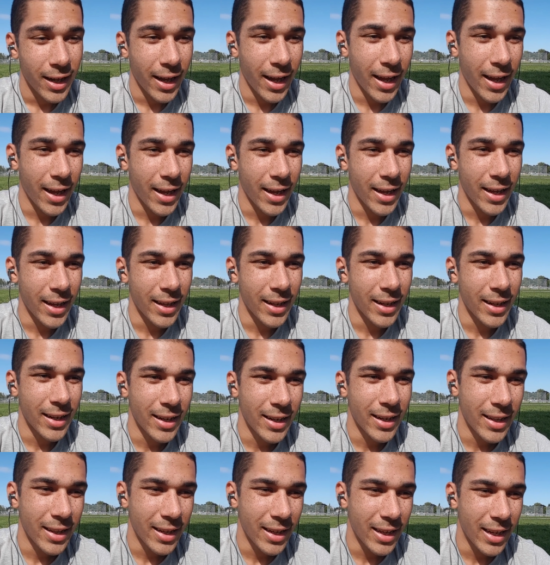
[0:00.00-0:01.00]

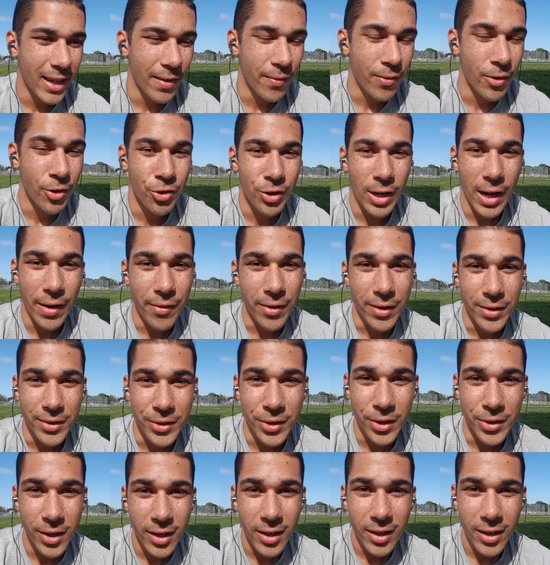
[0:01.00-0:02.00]
And if you're driving a
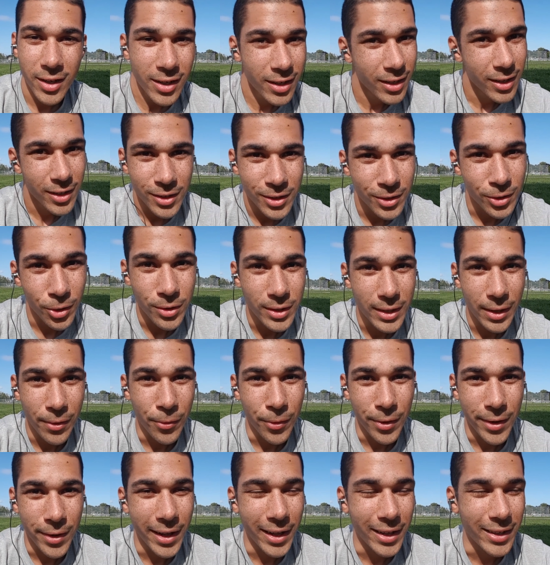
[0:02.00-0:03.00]
scooter, so is
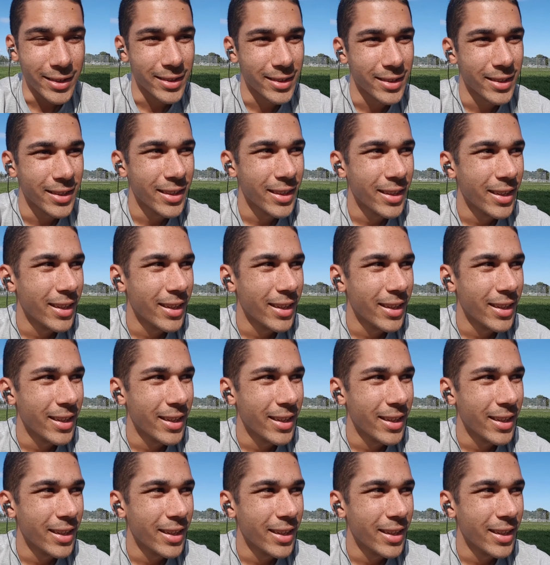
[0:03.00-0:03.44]
everyone else.